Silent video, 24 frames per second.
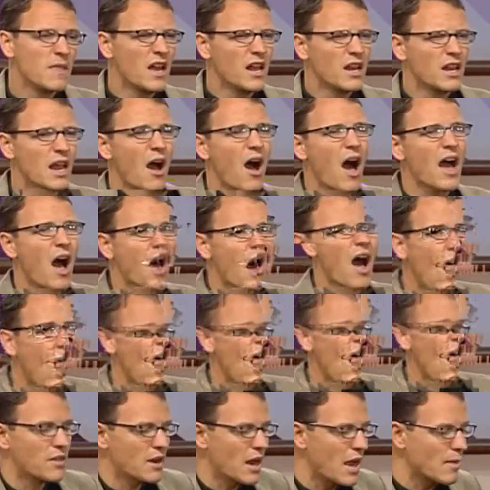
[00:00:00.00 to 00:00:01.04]
Now, I say that
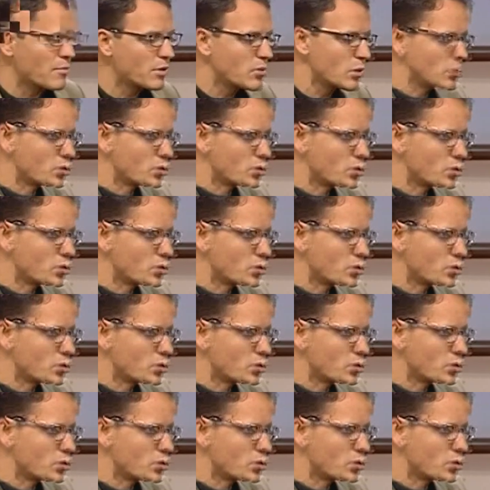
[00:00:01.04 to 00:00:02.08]

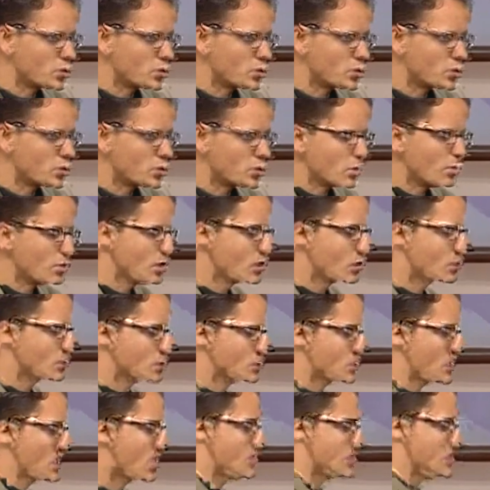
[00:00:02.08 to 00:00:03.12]
I believe it was a political
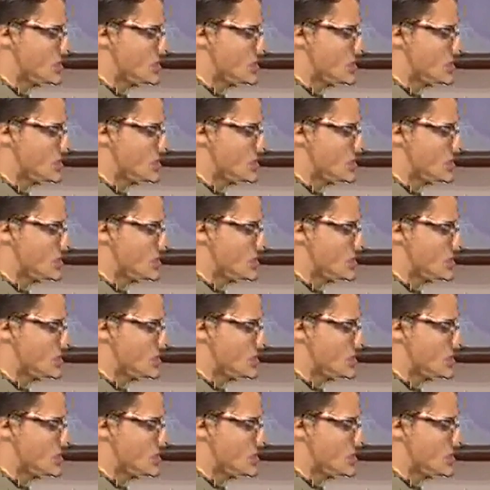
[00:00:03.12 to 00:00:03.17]
scheme.